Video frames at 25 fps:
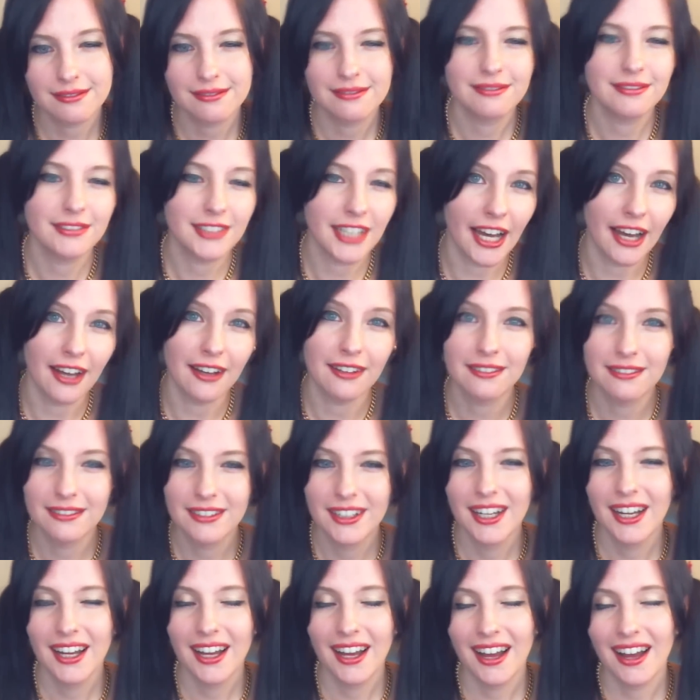Yeah.
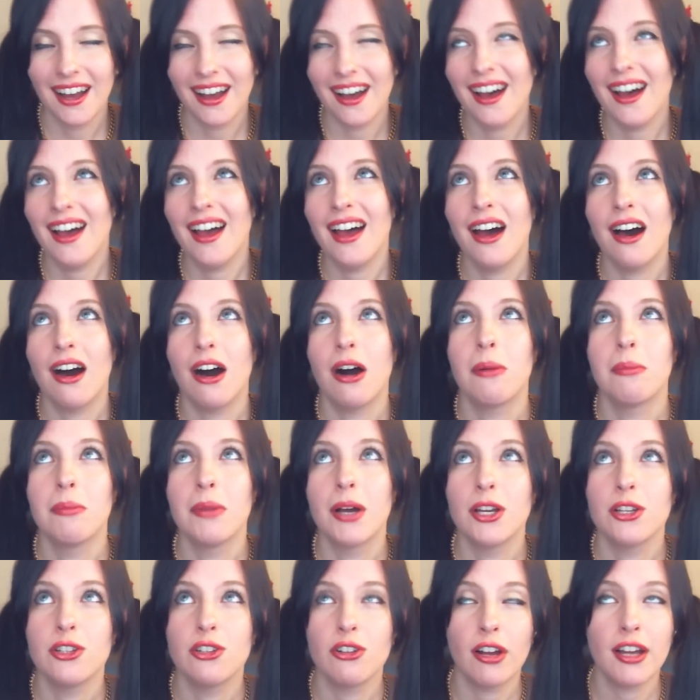
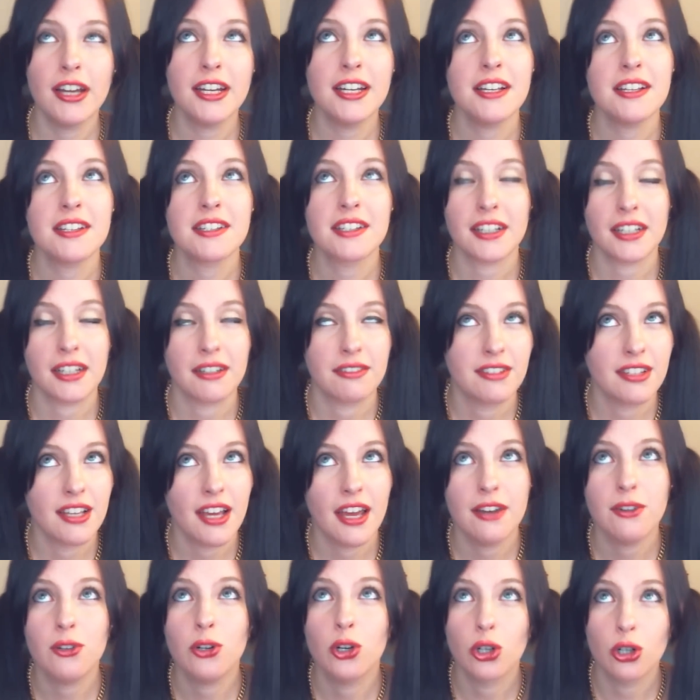Uranus, like I
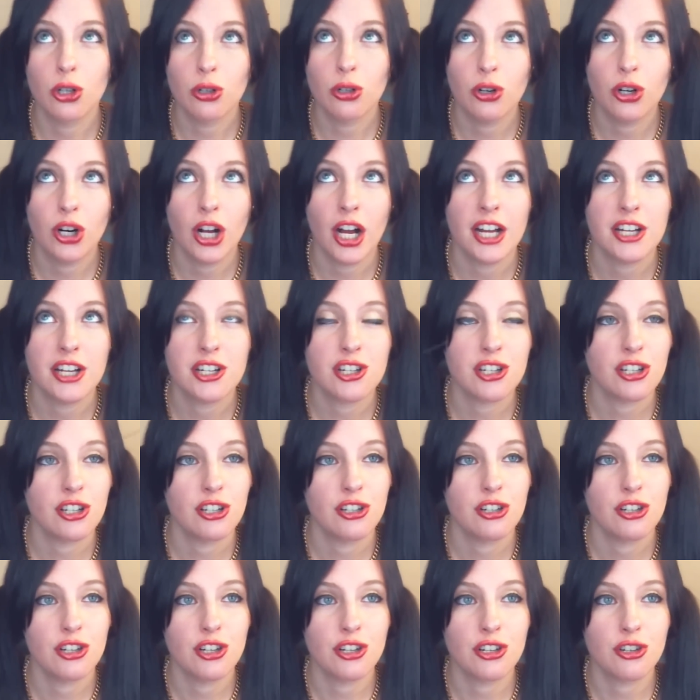said, girl crush.
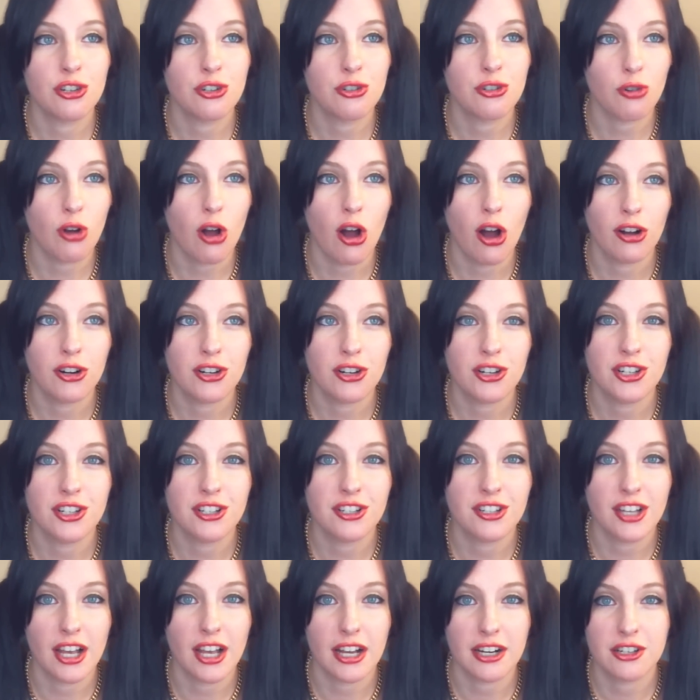She's strong,
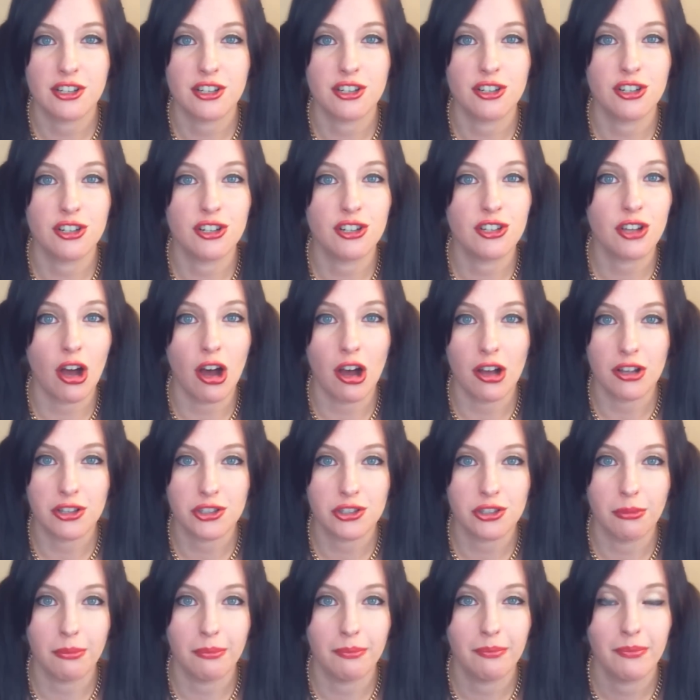she's sexy, she's
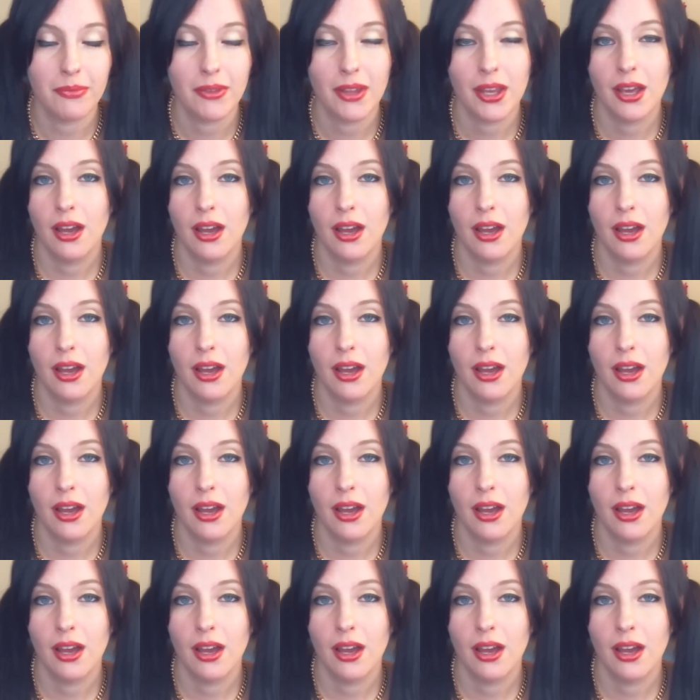awesome.